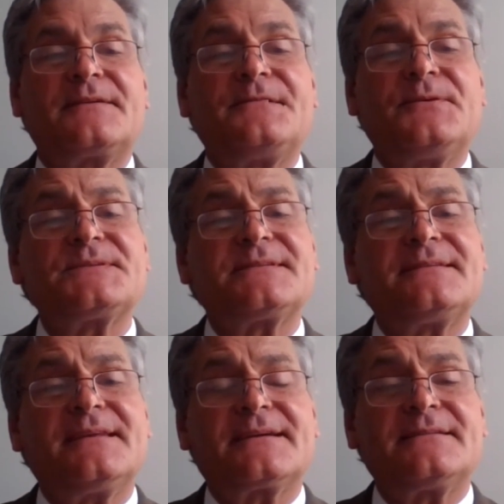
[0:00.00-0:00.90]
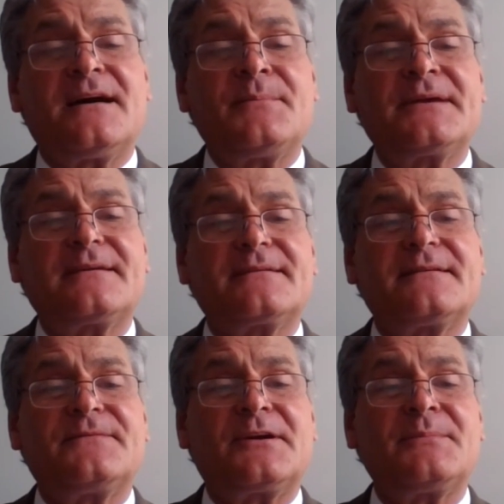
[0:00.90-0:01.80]
that are focused on economic,
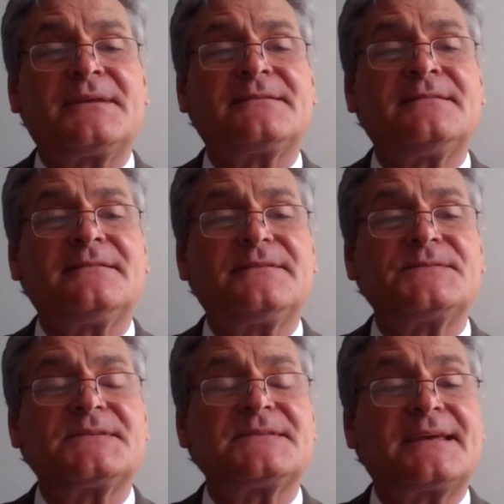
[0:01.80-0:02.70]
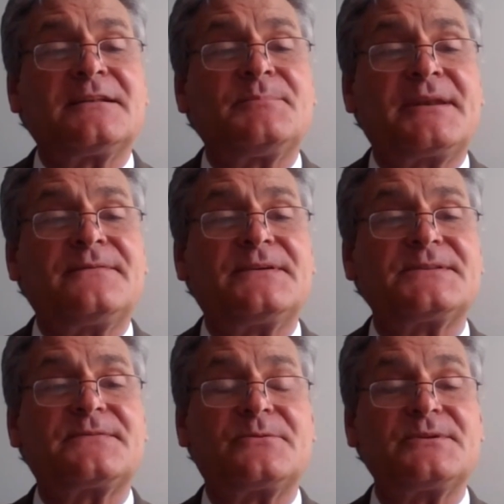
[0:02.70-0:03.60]
environmental, and societal
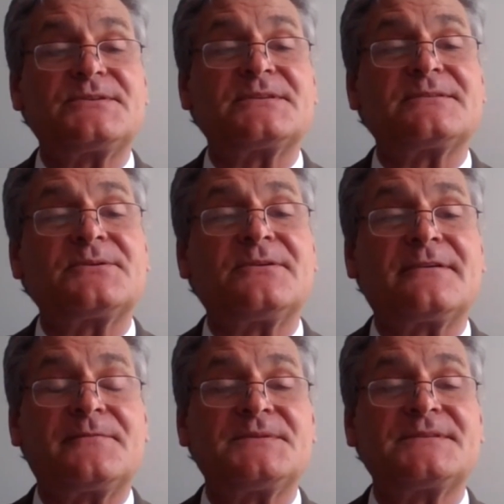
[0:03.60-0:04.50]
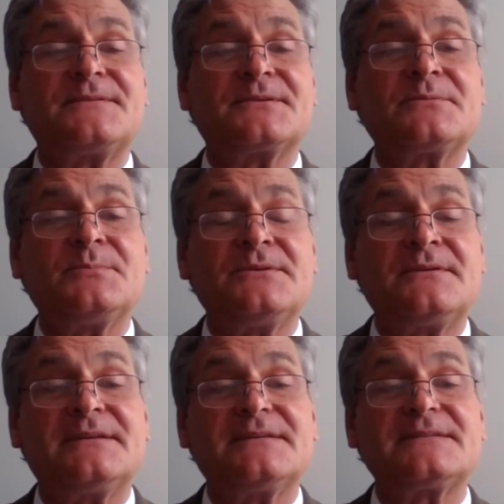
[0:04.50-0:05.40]
benefits for our region's local governments and their
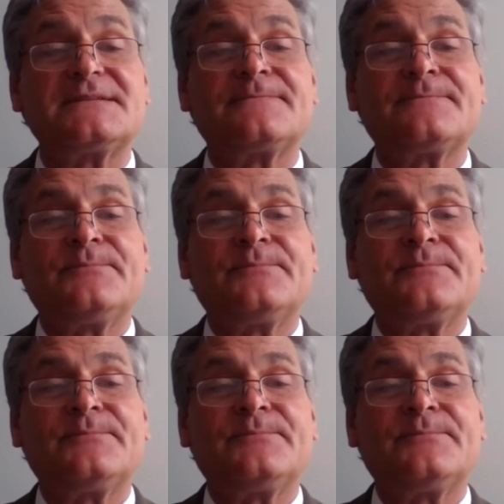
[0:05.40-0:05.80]
communities.